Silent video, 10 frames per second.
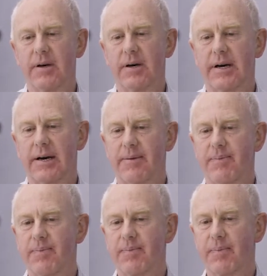
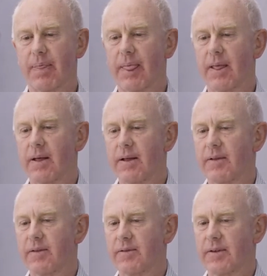um,
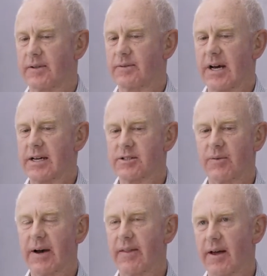that takes
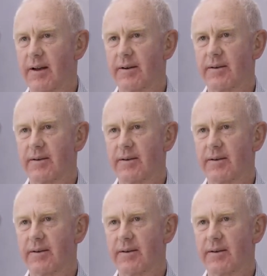away that